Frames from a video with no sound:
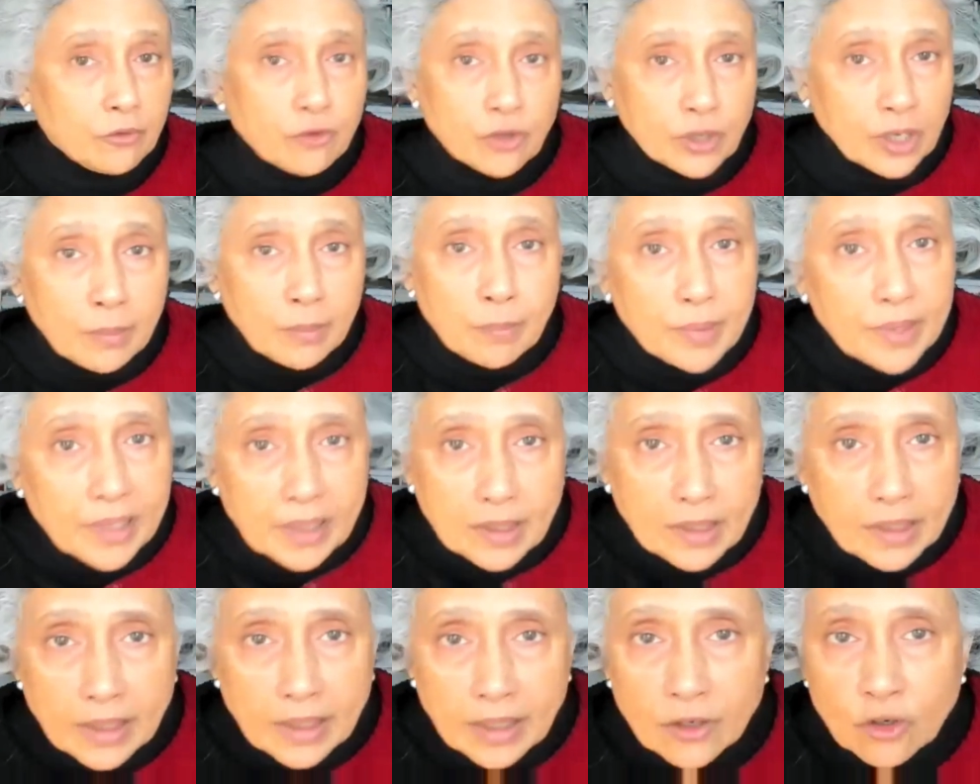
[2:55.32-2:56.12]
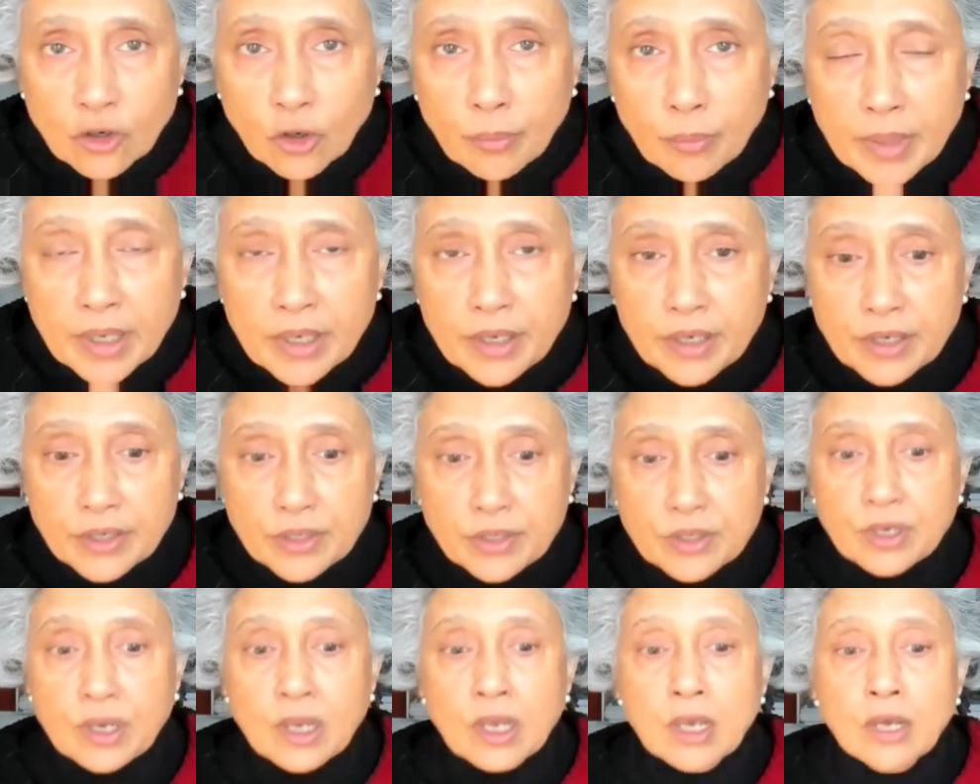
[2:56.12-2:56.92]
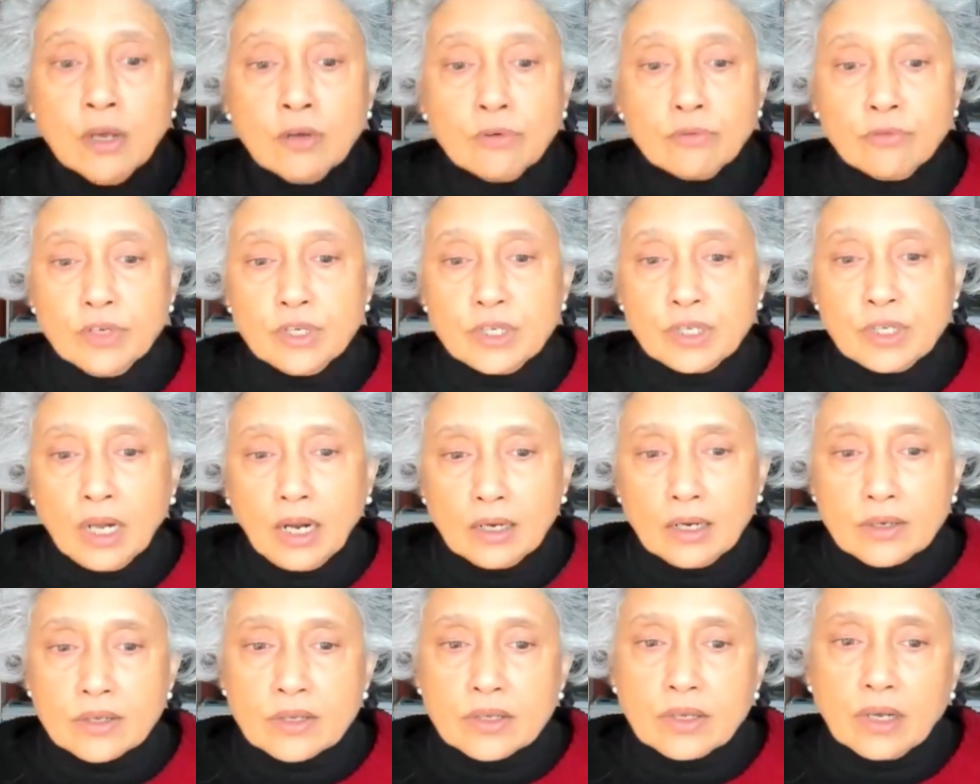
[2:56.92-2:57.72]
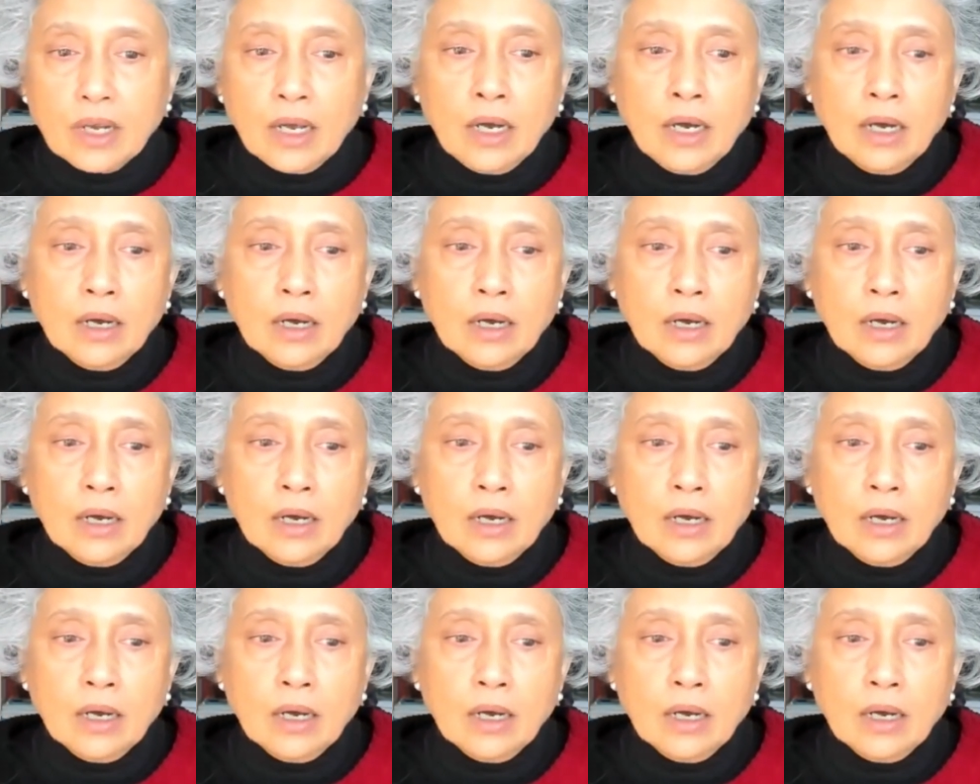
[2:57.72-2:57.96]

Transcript: completely ignominious results,